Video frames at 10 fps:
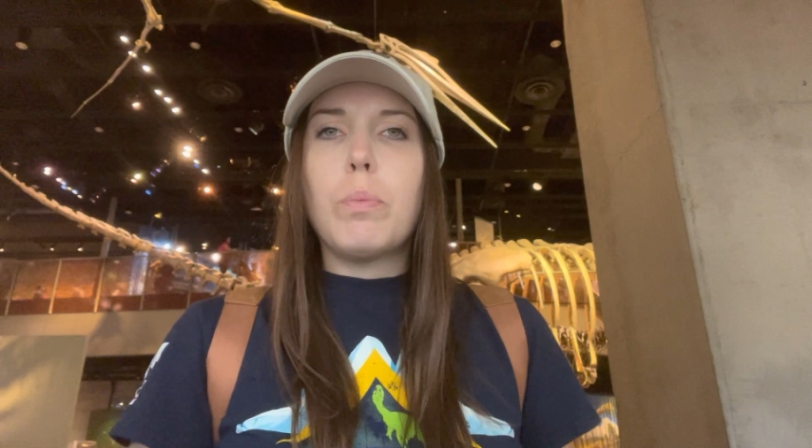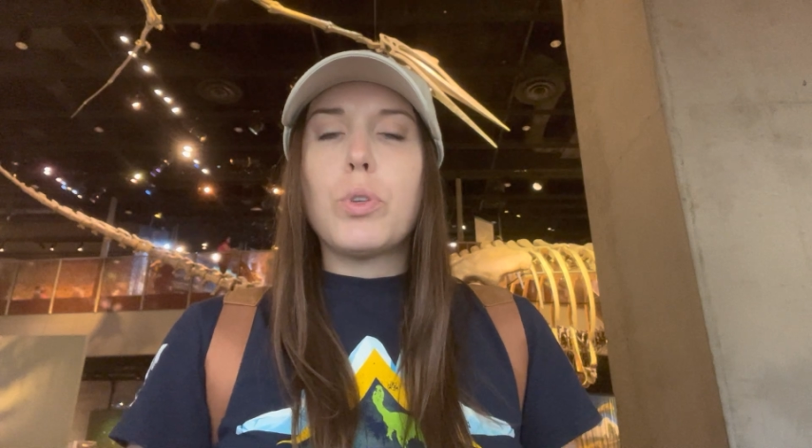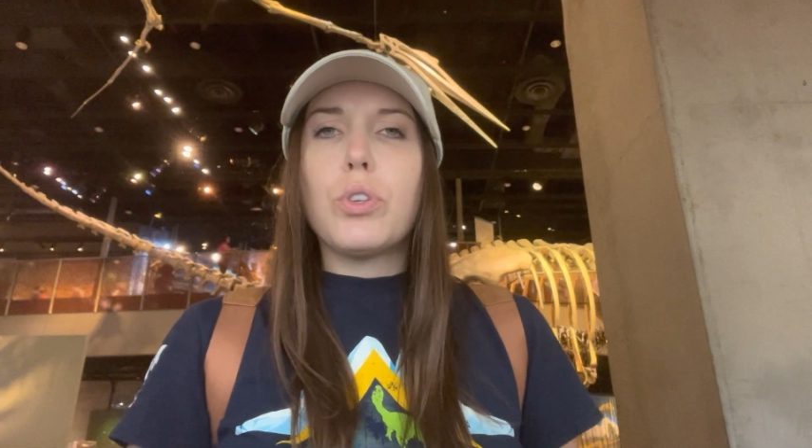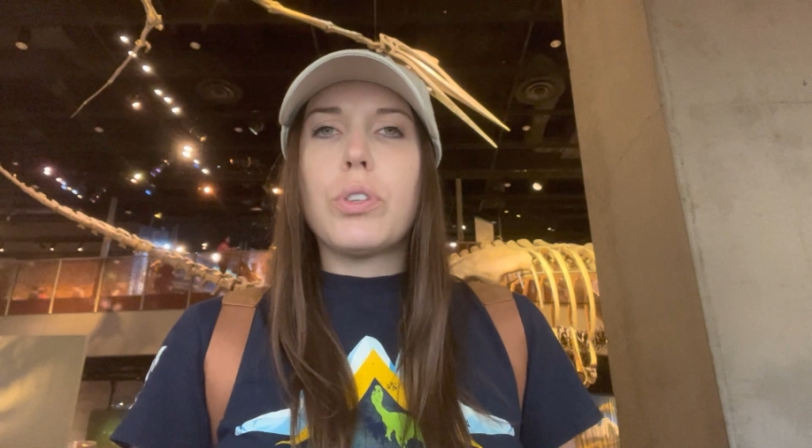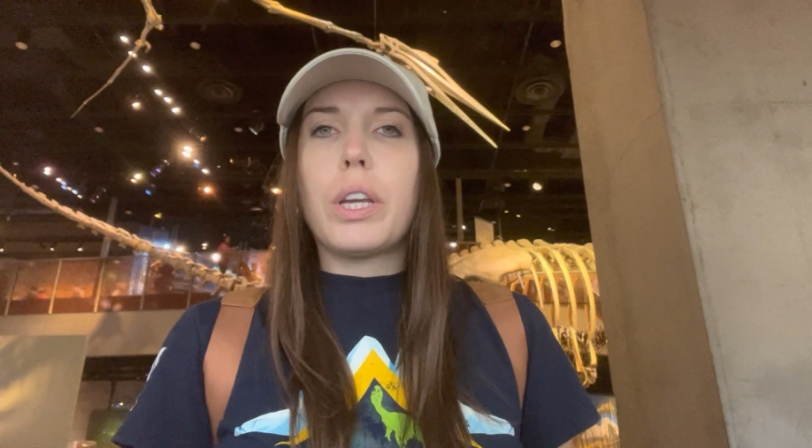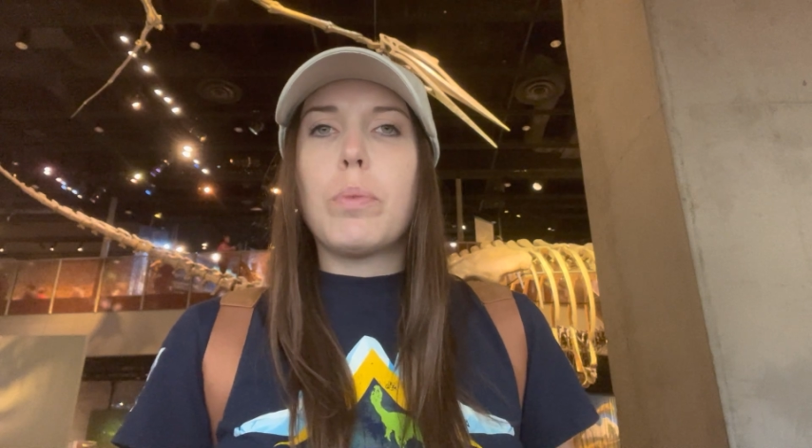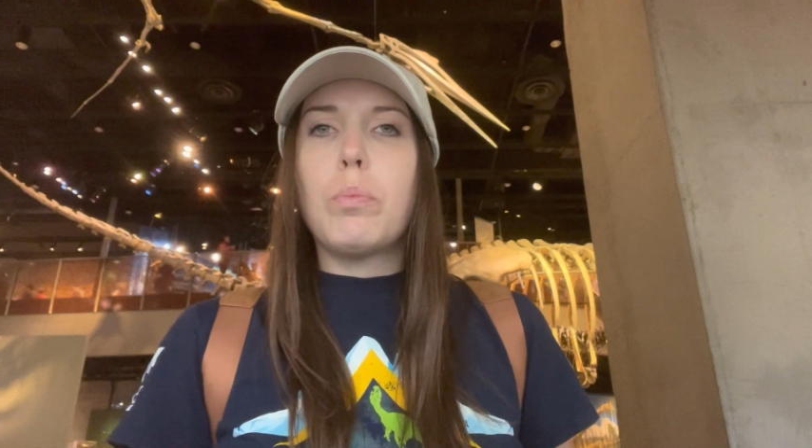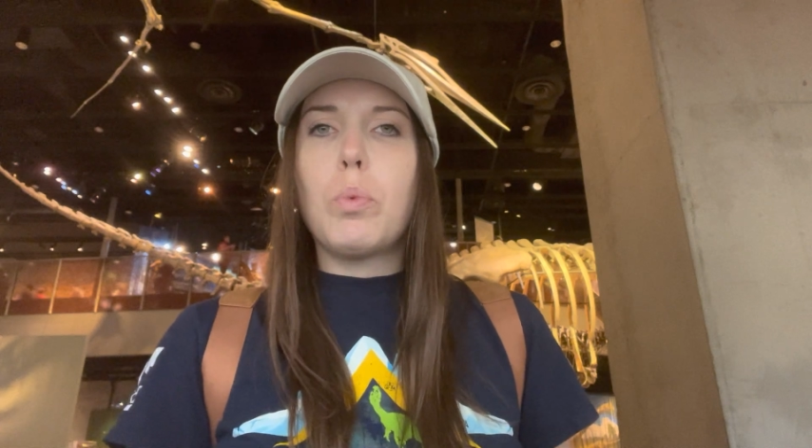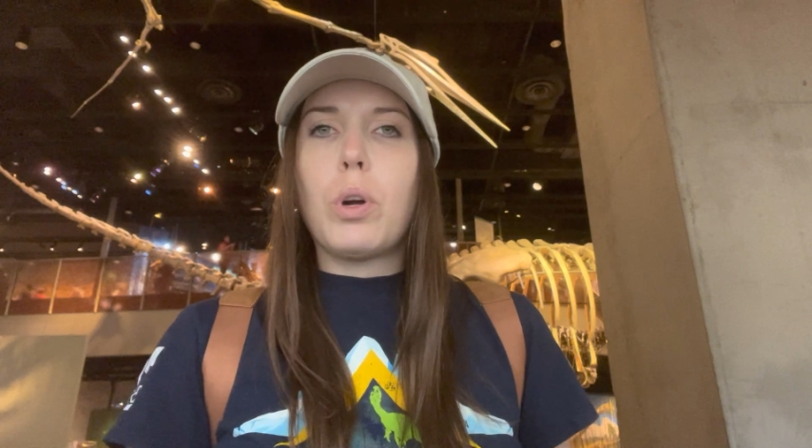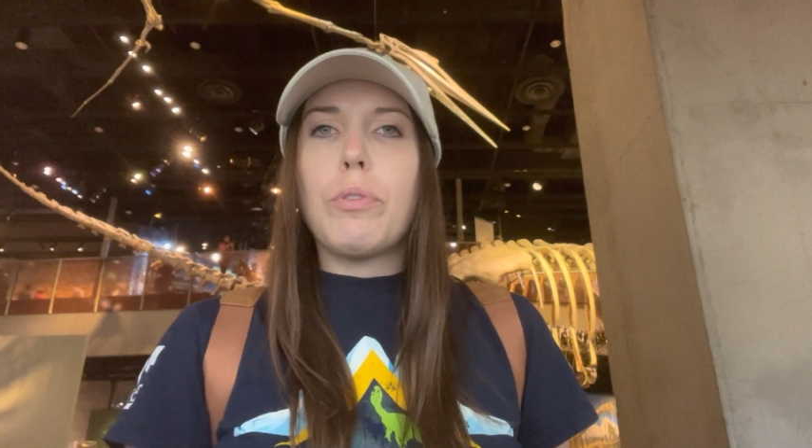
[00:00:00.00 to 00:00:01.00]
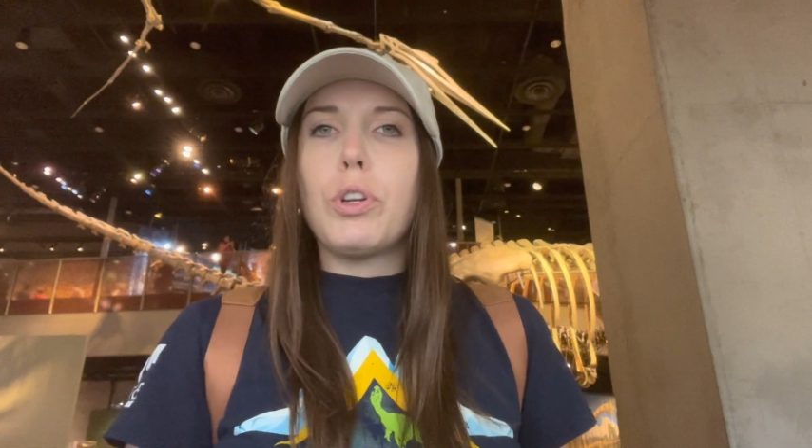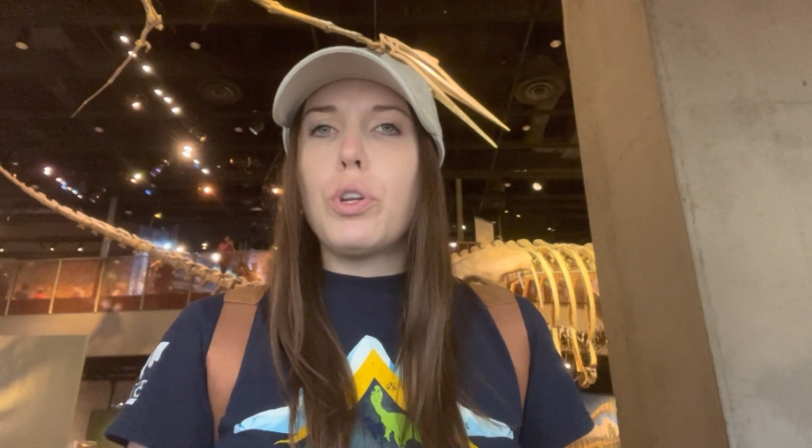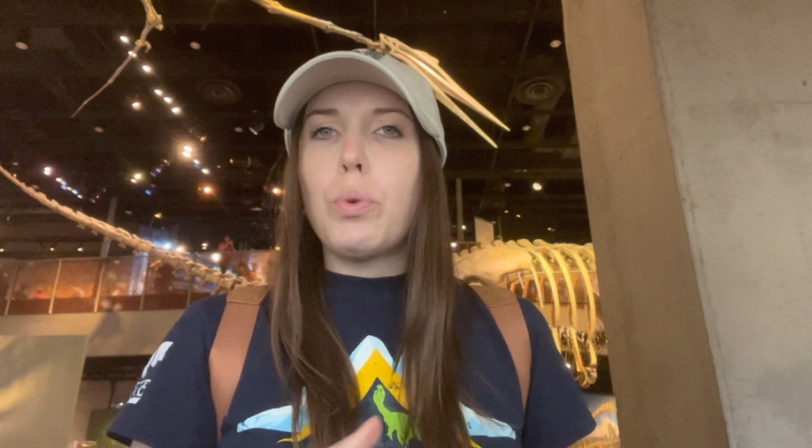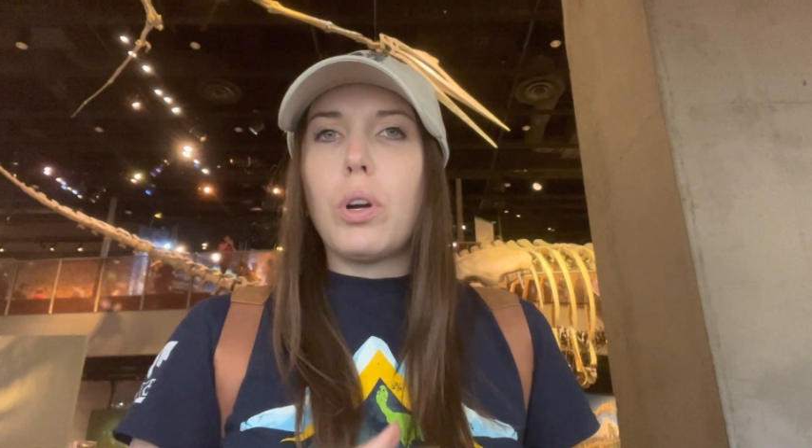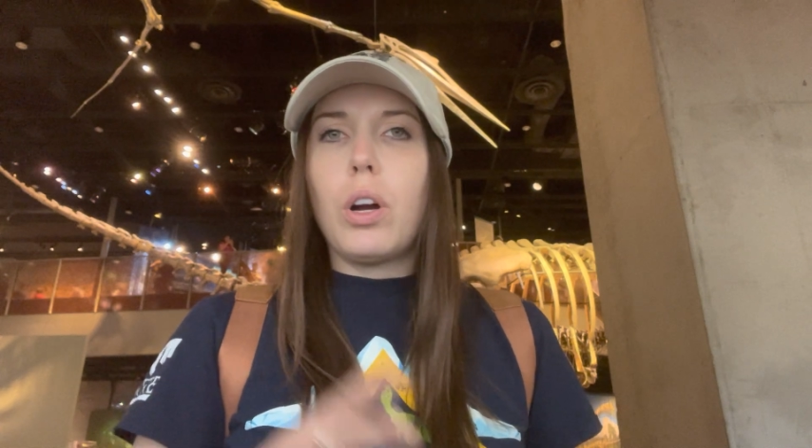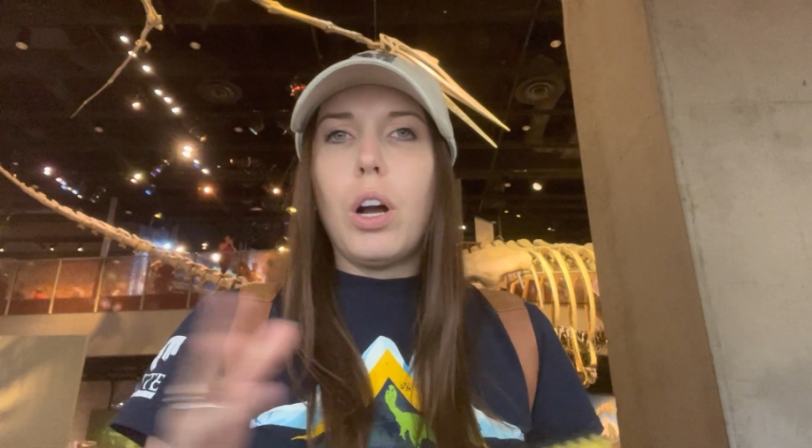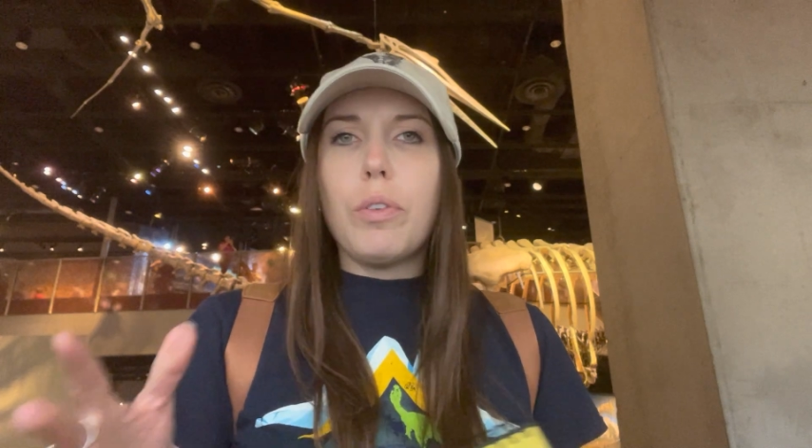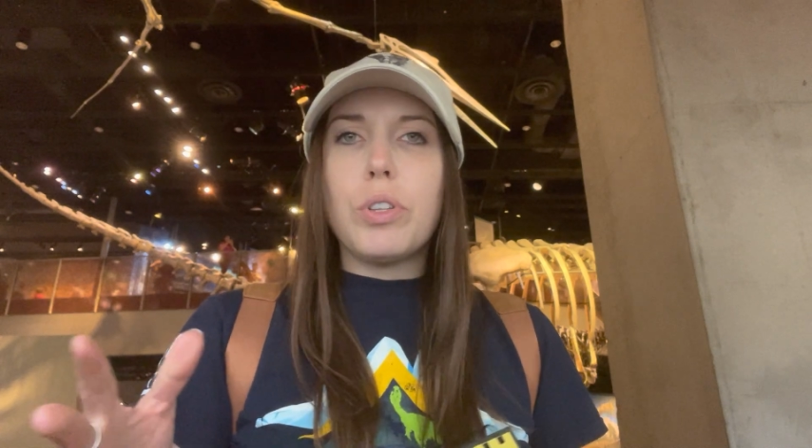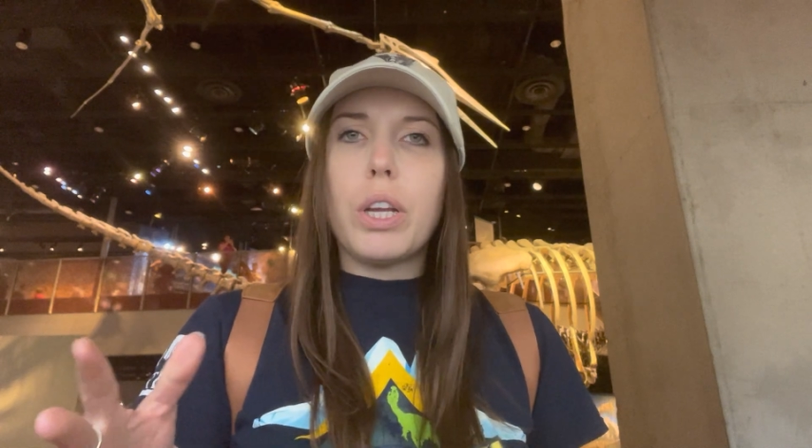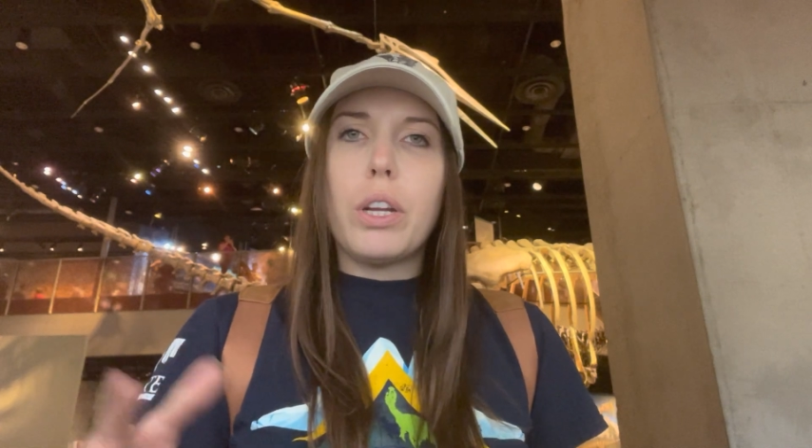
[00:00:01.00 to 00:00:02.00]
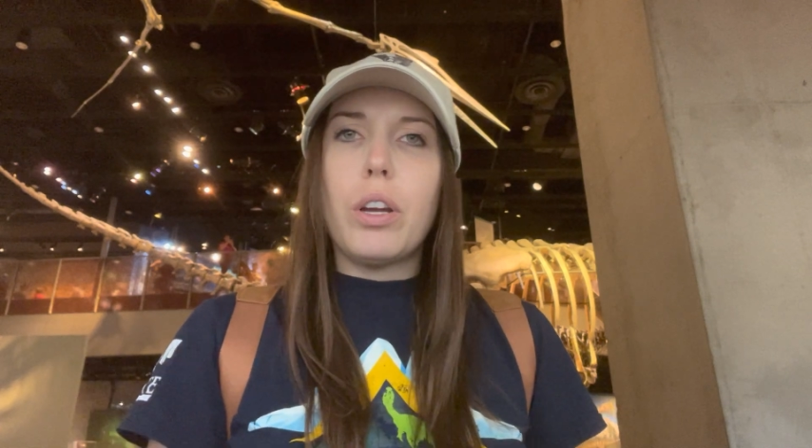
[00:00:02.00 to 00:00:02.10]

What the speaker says: which is more of a newer offset